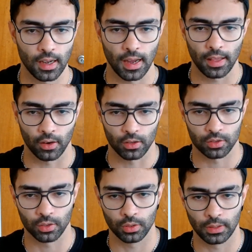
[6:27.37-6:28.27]
And also
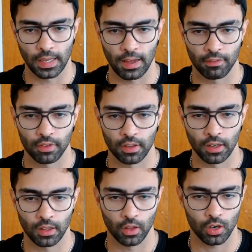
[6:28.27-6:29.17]
you have
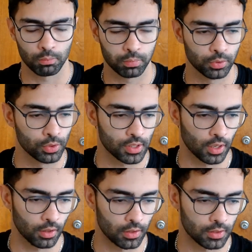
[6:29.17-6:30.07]
a lot of blue
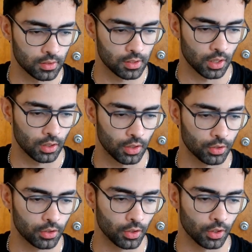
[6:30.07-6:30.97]
cells. These are
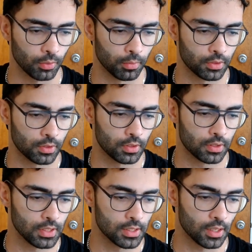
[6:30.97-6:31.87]
your
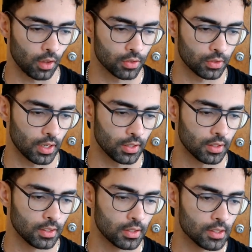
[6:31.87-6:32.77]
T cells, right?
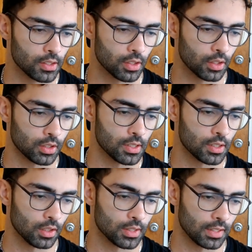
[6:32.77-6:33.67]
These are your T
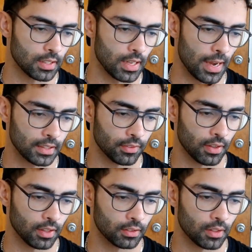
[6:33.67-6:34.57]
cells that get
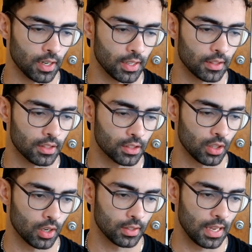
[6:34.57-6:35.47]
activated, right? And there's a
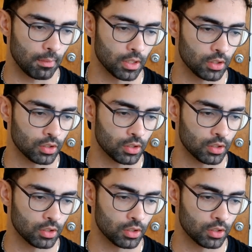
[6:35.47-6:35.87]
lot of damage.